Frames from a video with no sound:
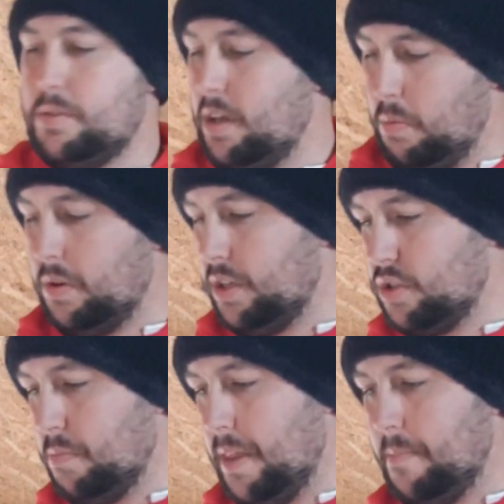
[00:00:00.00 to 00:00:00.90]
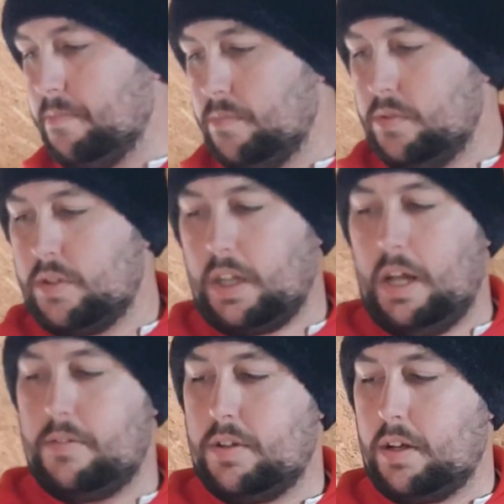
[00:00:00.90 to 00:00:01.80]
I wanted some of them
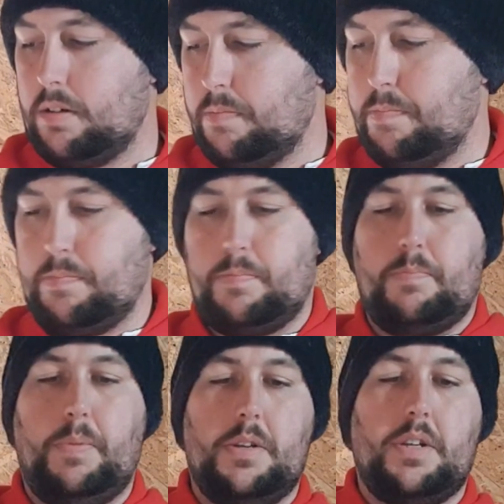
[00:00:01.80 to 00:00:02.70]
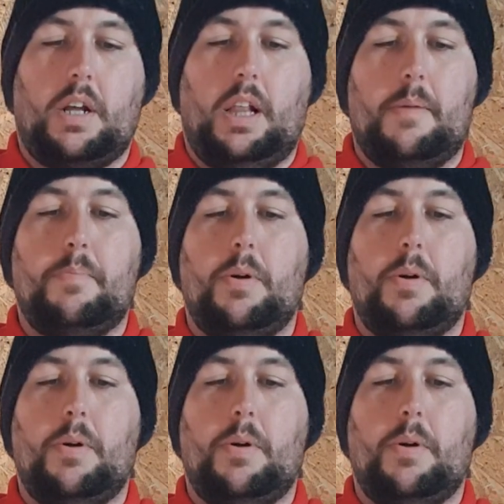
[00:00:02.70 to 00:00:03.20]
to basically clamp